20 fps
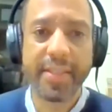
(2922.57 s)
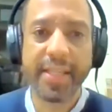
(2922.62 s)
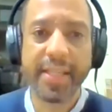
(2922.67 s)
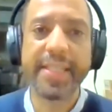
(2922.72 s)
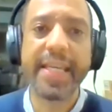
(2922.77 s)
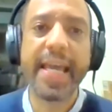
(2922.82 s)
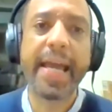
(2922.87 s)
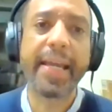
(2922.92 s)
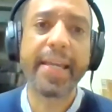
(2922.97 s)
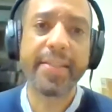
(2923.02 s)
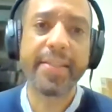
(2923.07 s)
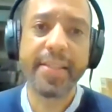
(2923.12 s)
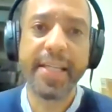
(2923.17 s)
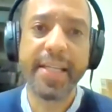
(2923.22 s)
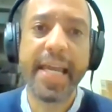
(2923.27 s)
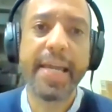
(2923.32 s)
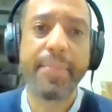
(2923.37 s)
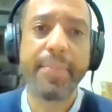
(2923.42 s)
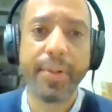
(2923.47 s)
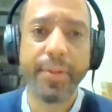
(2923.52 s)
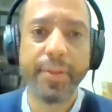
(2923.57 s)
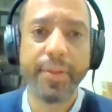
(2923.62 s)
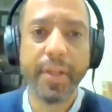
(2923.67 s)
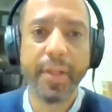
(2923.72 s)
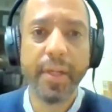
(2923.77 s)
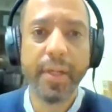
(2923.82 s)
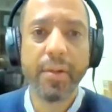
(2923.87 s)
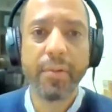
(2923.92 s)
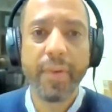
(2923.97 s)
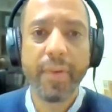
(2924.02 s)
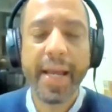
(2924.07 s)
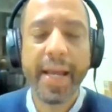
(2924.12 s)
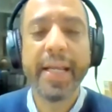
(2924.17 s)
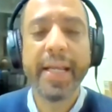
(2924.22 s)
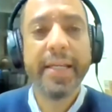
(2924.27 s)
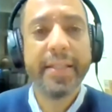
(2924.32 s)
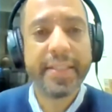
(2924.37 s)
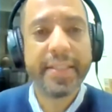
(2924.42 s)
that tech has enabled, right?